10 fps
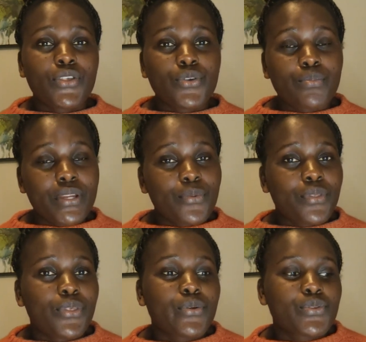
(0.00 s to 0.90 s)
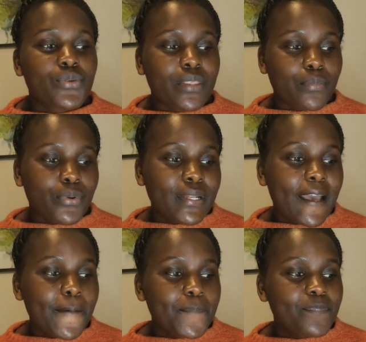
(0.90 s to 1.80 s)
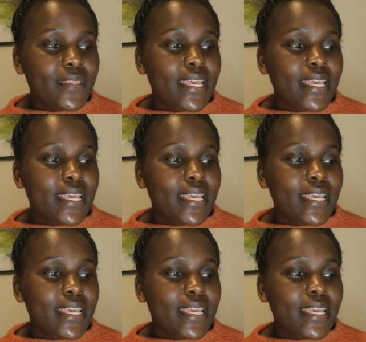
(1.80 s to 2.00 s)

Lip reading: you bring with you to the border.